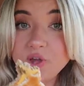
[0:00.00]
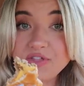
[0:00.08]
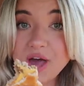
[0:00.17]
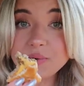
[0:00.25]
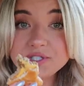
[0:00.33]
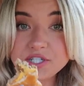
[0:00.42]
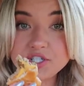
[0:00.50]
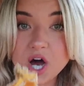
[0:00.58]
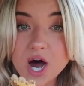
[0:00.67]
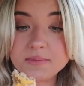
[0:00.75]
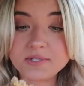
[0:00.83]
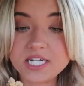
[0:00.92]
that was a
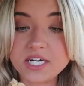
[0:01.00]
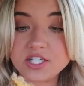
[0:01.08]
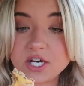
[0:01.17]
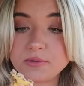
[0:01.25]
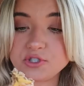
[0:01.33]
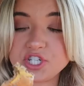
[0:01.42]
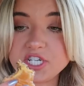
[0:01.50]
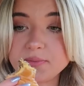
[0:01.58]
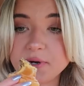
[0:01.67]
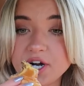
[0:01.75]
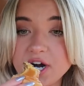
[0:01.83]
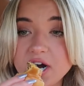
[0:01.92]
top tier double
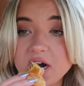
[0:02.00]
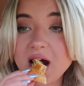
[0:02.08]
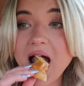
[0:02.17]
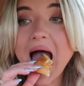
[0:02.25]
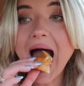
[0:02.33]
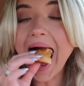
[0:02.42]
cheeseburger.